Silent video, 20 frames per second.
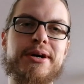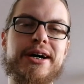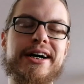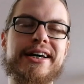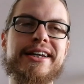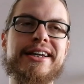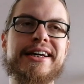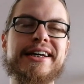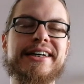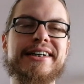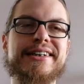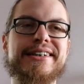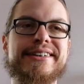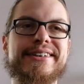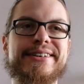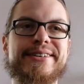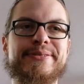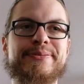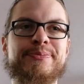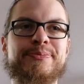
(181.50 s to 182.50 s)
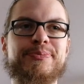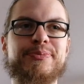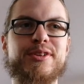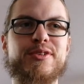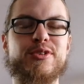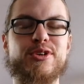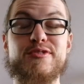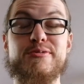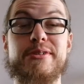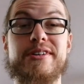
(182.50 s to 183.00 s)
mind.
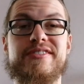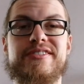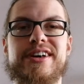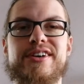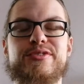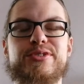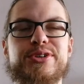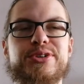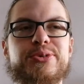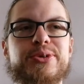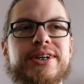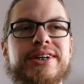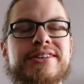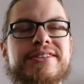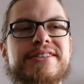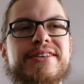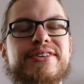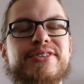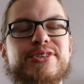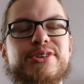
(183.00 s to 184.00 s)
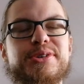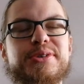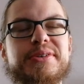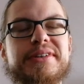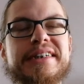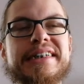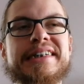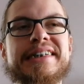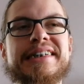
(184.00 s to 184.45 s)
One of my favorite drinks. So